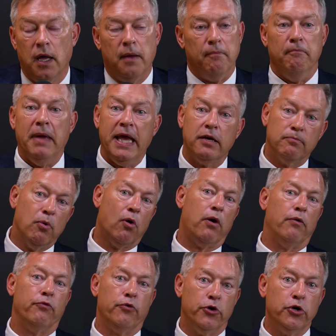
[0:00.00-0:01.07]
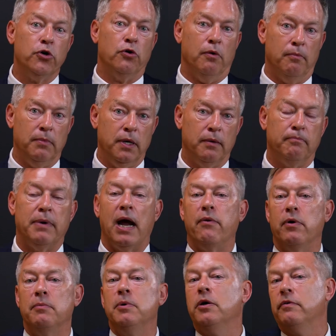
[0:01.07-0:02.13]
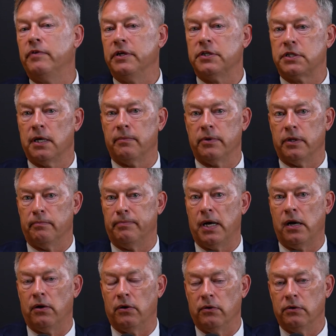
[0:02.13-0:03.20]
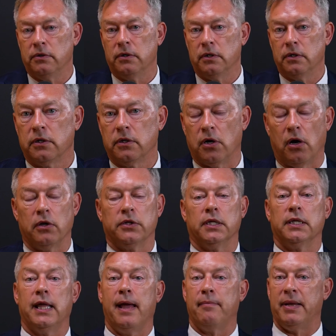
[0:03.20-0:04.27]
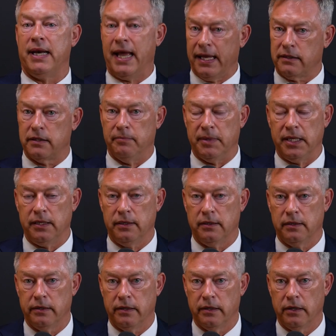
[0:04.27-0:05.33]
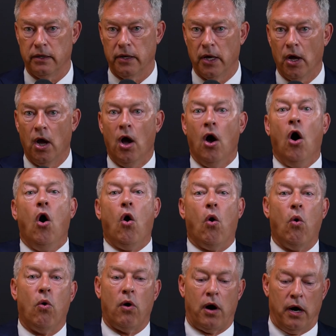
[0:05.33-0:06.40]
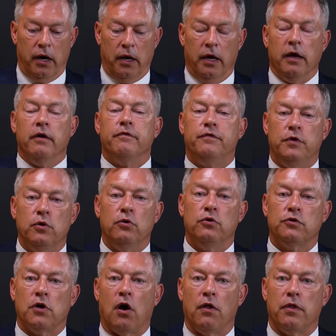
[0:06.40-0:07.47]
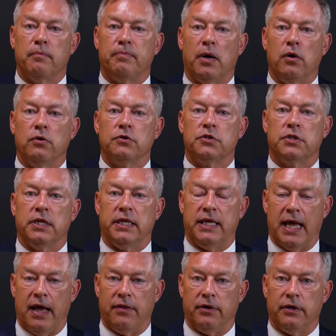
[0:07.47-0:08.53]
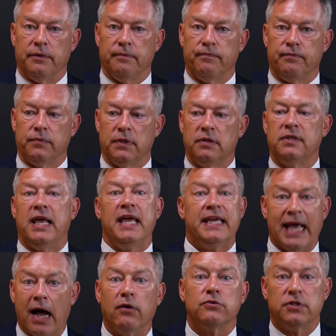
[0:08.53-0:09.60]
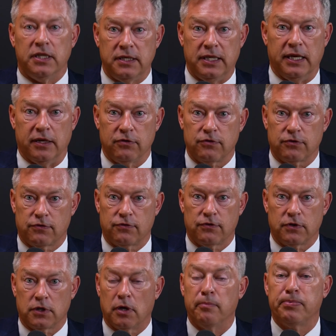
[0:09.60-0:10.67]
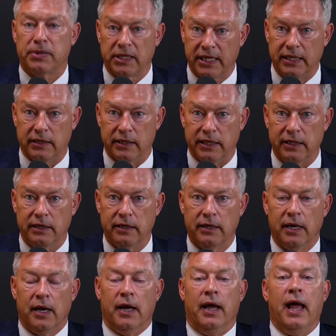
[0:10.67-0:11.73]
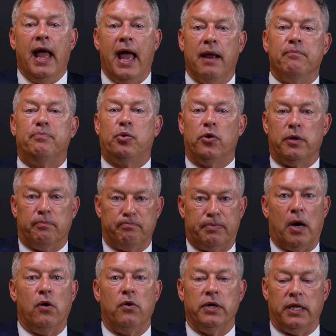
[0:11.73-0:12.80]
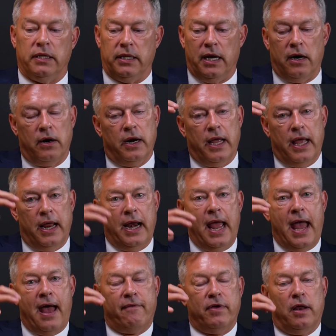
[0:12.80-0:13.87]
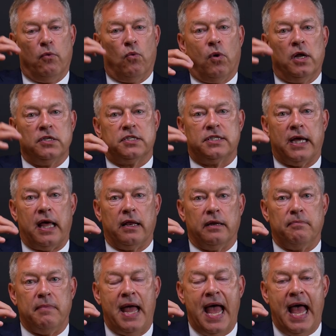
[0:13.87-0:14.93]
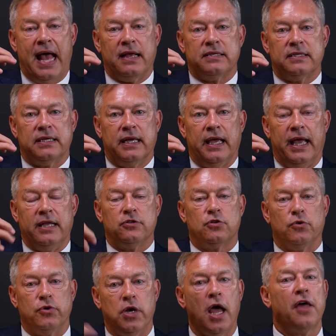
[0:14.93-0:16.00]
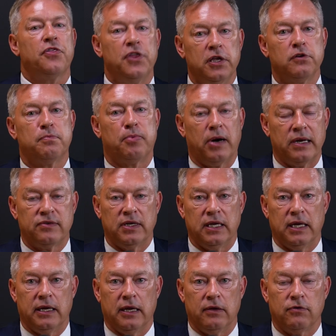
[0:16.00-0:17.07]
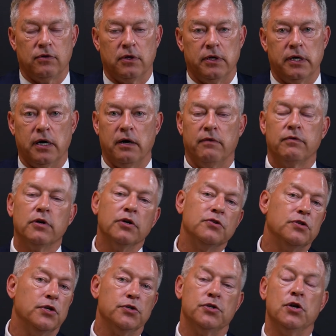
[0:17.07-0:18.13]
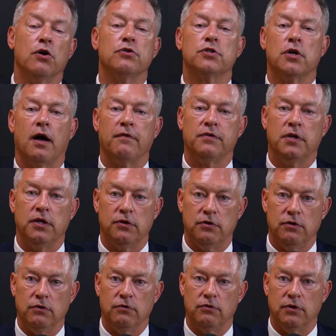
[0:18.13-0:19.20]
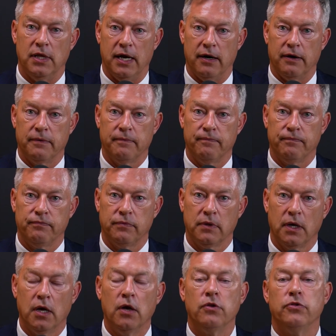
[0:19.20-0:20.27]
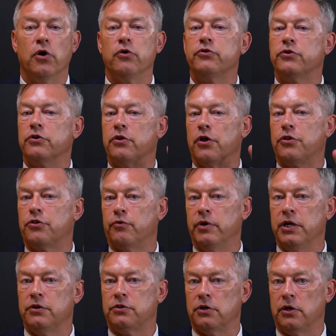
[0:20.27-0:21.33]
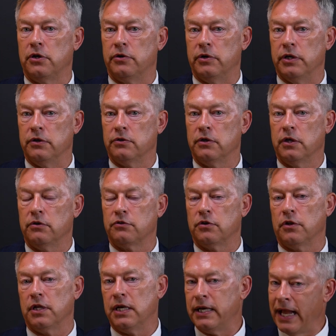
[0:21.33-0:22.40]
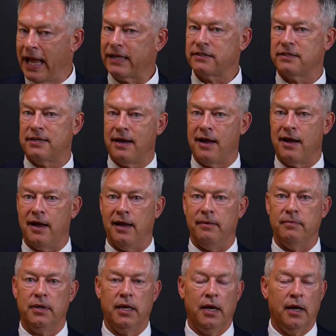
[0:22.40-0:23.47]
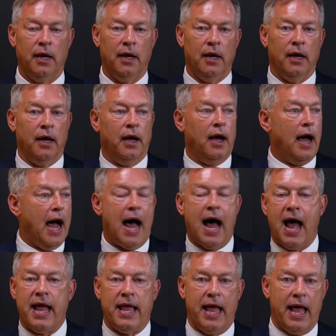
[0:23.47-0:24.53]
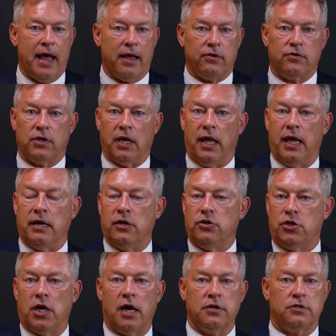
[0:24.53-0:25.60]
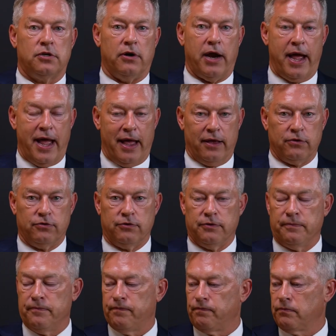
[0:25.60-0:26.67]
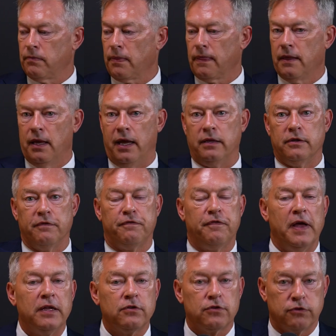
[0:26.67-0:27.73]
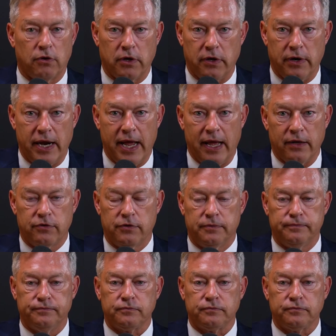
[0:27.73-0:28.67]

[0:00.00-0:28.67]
make more room by removing some of the bone, called a laminectomy, or fuse all the bones together, take out the discs completely, and put bone in there and have it one solid mass. And so nothing's pressing against the nerve because there's no soft tissues there. Those are the three surgeries. So the next time I ask, an adjuster asks, a defense lawyer asks,